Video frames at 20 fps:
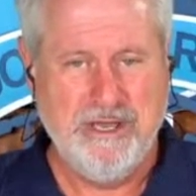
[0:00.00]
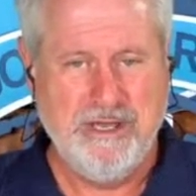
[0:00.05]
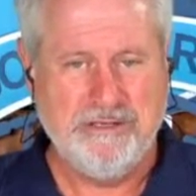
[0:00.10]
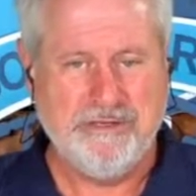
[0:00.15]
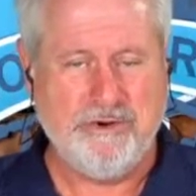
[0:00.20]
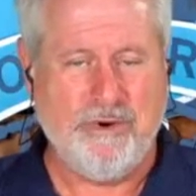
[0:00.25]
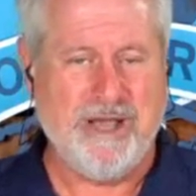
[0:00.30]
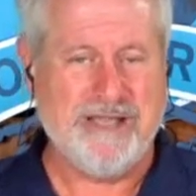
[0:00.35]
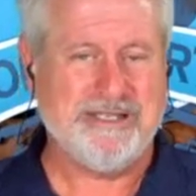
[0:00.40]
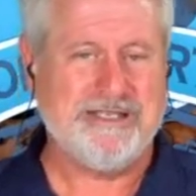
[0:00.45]

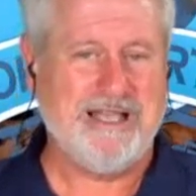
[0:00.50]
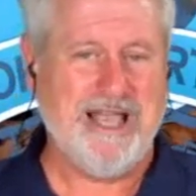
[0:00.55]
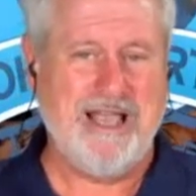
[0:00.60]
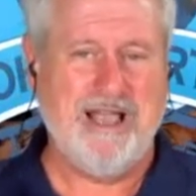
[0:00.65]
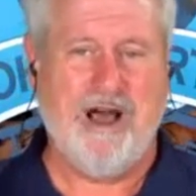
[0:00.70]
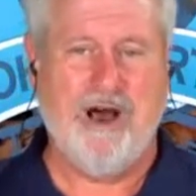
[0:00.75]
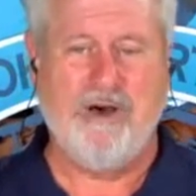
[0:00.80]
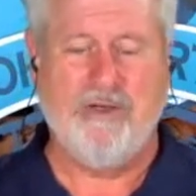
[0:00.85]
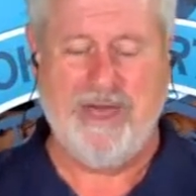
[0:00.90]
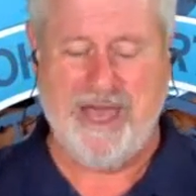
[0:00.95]
So I say
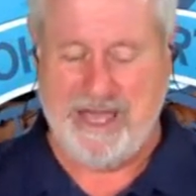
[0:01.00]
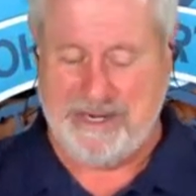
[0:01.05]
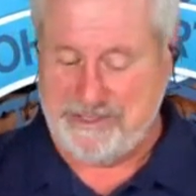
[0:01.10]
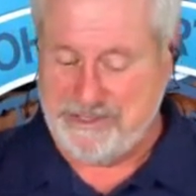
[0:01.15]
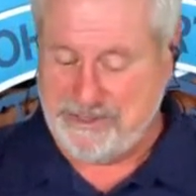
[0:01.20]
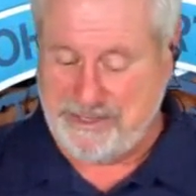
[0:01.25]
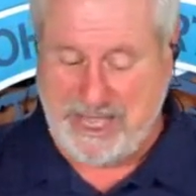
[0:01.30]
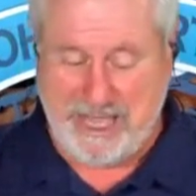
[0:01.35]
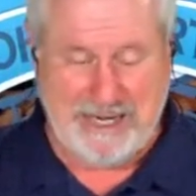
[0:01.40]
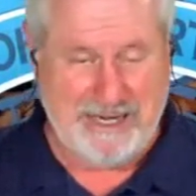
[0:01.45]
all that to
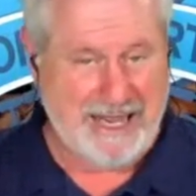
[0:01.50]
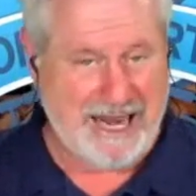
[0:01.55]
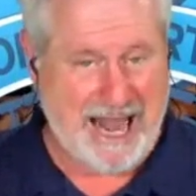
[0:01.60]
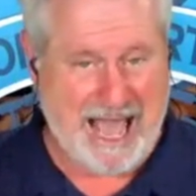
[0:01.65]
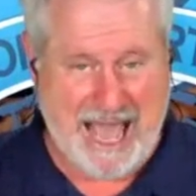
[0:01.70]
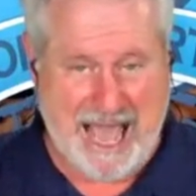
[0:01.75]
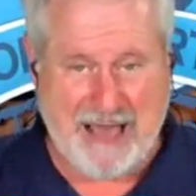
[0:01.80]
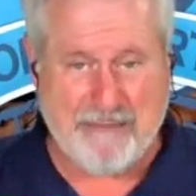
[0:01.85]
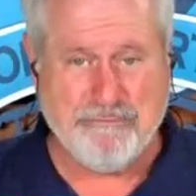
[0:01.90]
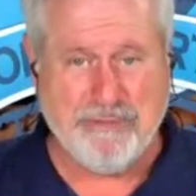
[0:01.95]
say that
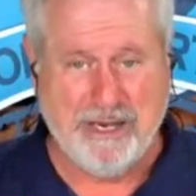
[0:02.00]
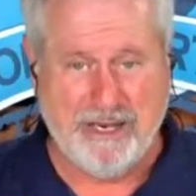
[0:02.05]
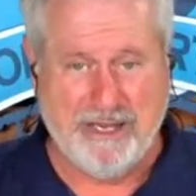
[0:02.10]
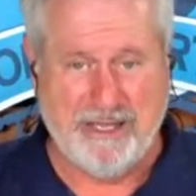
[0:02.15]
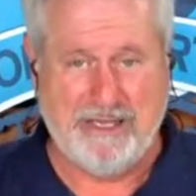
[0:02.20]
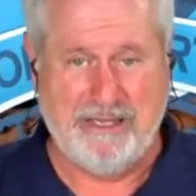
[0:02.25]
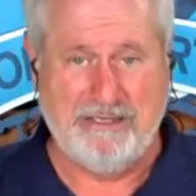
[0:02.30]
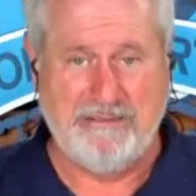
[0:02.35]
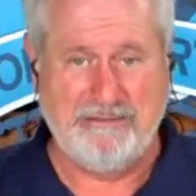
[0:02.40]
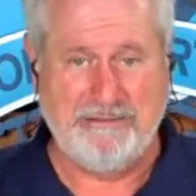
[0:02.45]
I
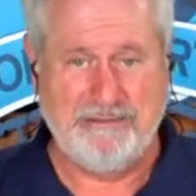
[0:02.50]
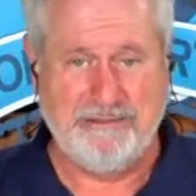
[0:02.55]
believe,